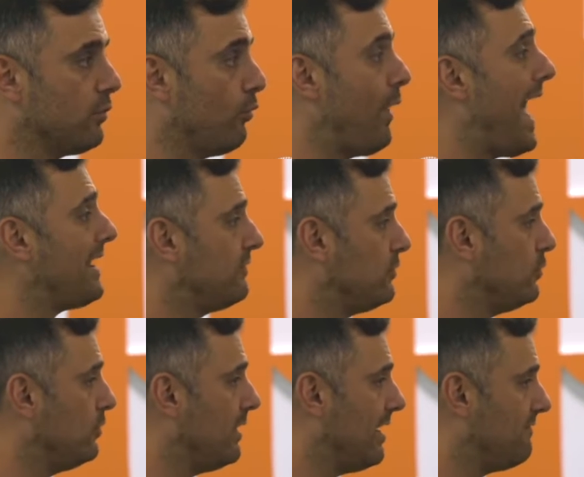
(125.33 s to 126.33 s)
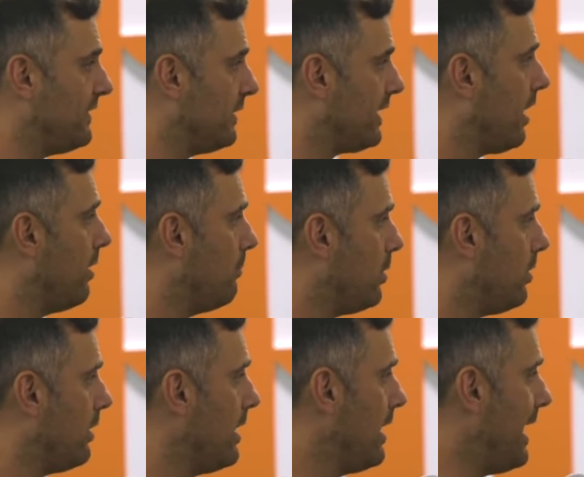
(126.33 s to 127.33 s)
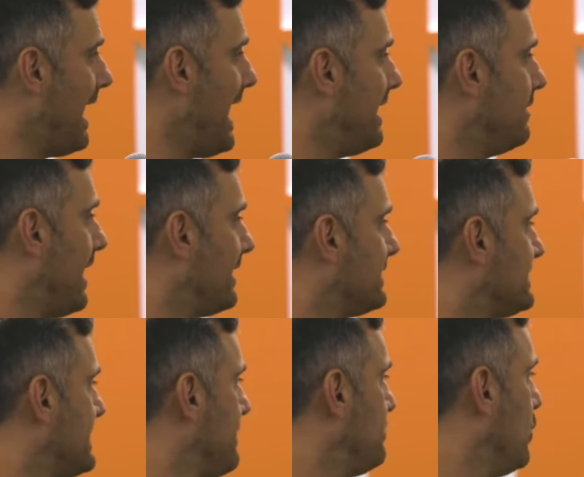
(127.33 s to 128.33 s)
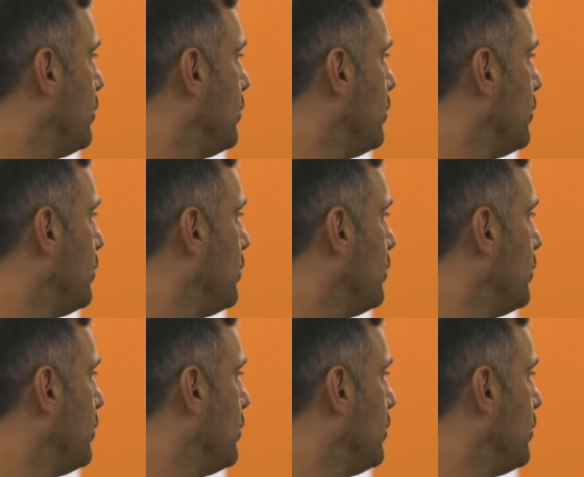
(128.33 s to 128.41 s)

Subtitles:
gratitude and feeling humble, and at the same